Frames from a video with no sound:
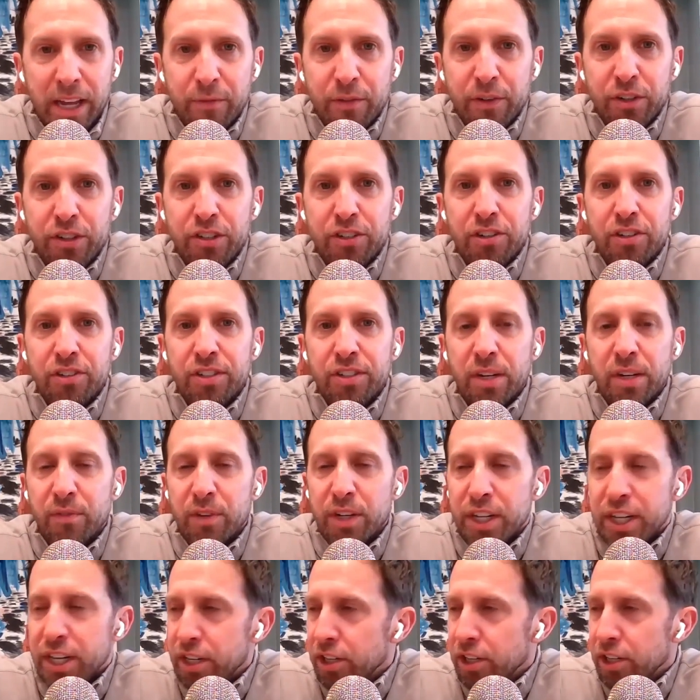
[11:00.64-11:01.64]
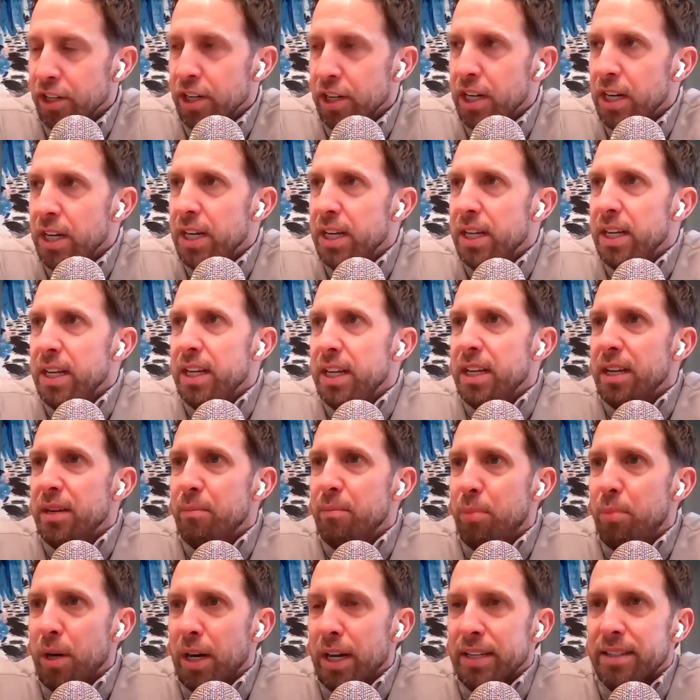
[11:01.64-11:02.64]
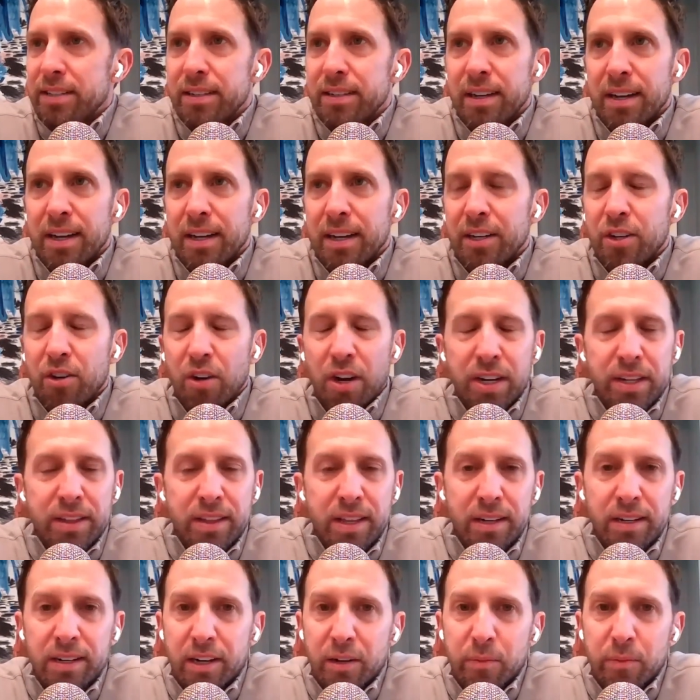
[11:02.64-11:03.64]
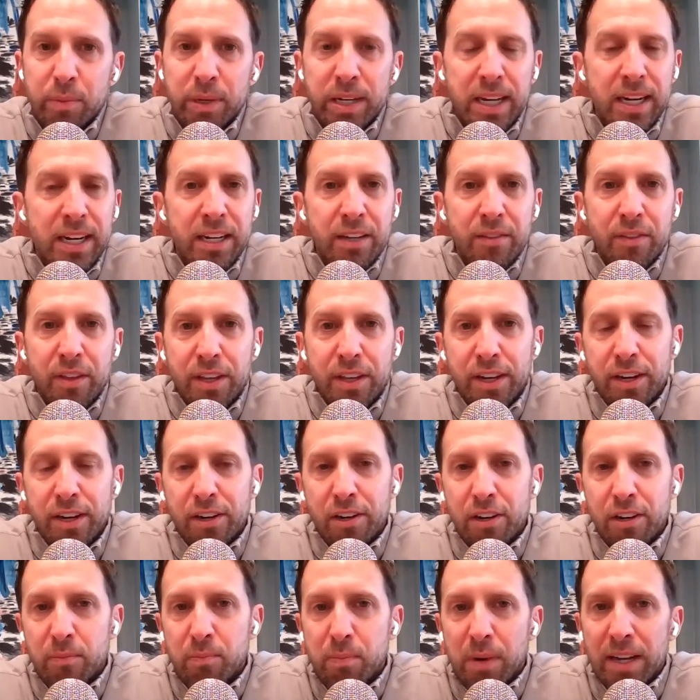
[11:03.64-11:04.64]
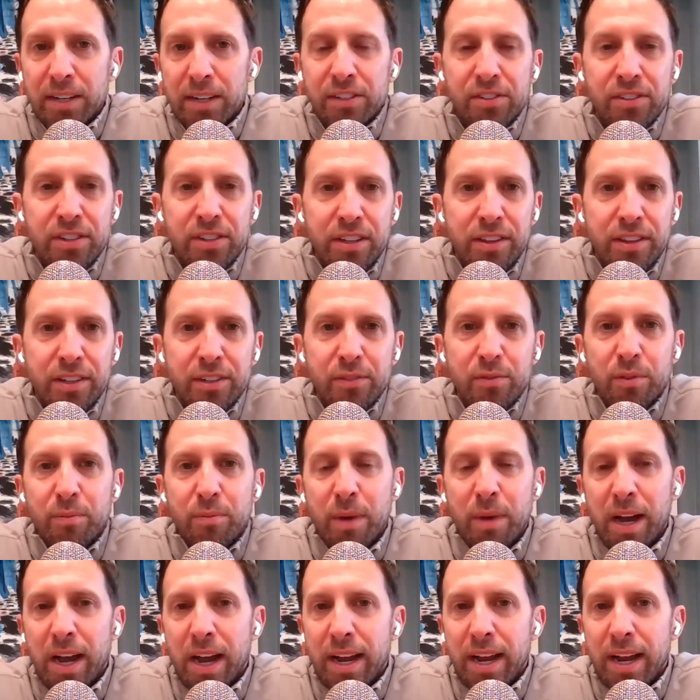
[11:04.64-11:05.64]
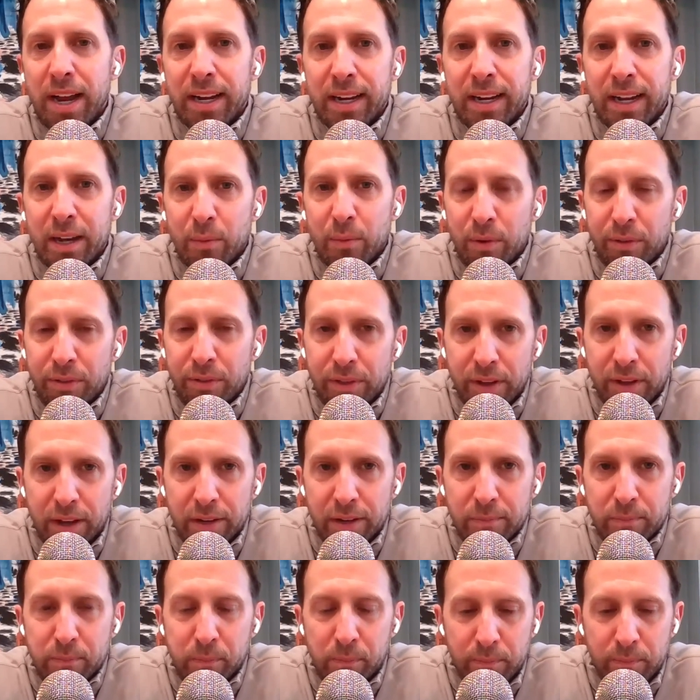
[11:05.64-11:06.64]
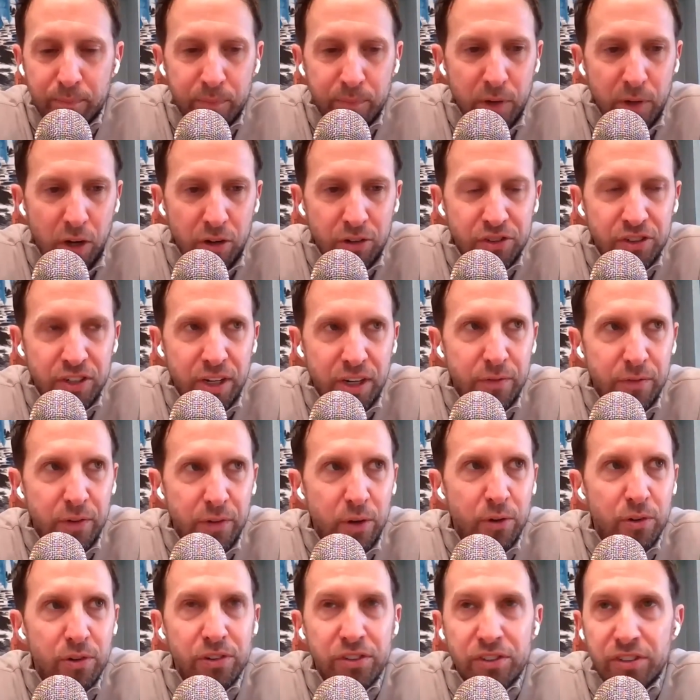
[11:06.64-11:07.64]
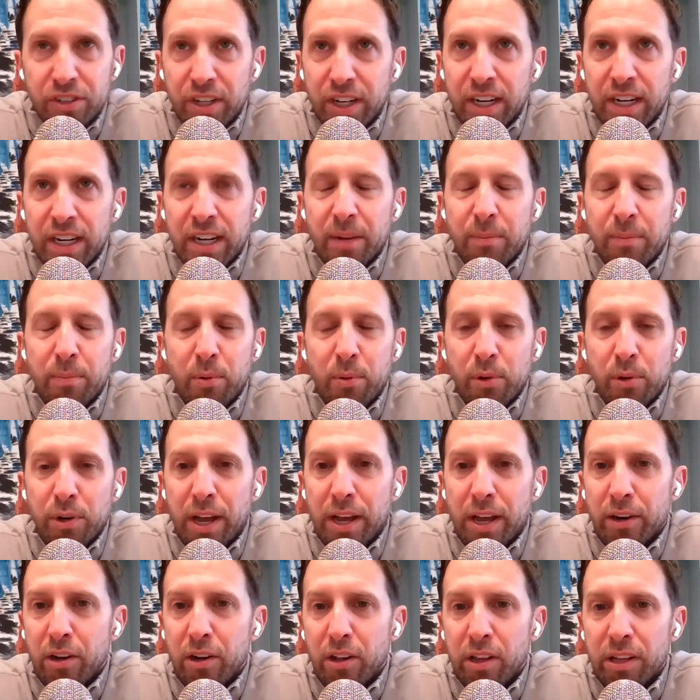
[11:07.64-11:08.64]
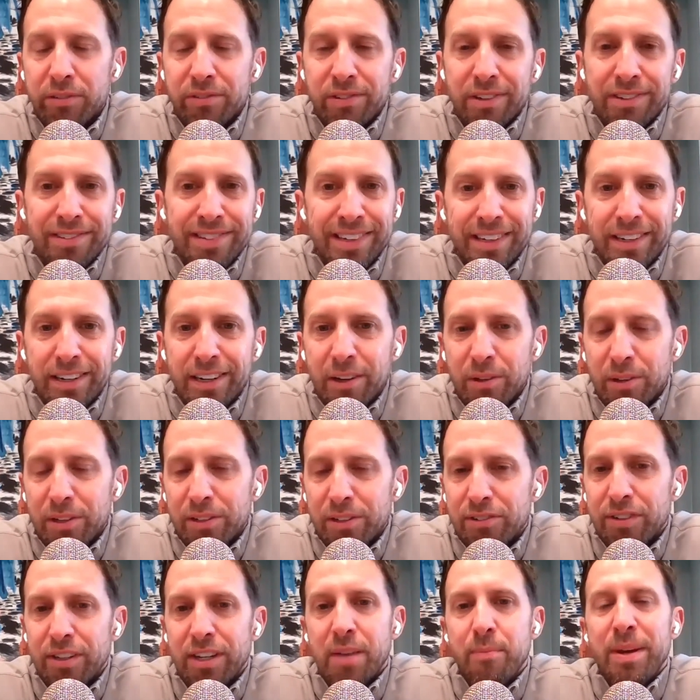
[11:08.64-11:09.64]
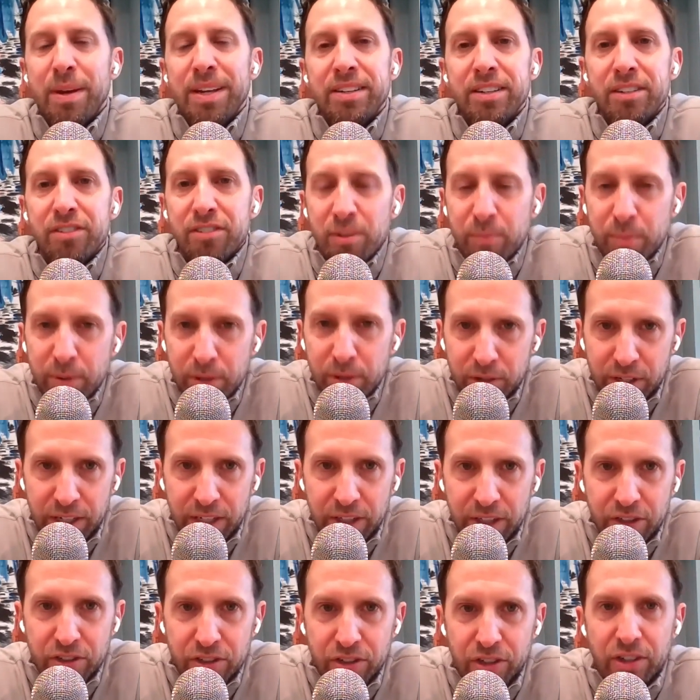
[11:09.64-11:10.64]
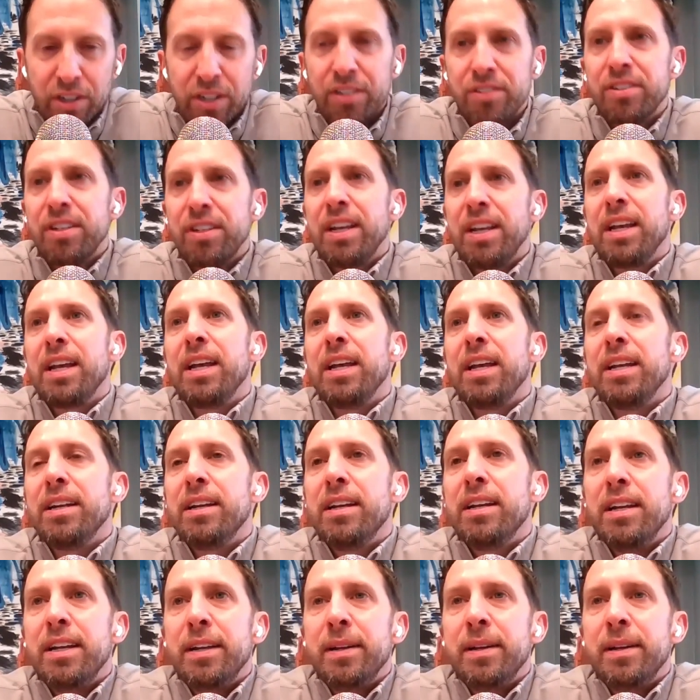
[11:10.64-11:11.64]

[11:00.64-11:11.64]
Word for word: life insurance every year, but uh, great, th- you know, beginning of the year. I just did this with mine. I got with uh, our CFO Christine. I pulled out all this. I was like, you know, let's look at my disability insurance and,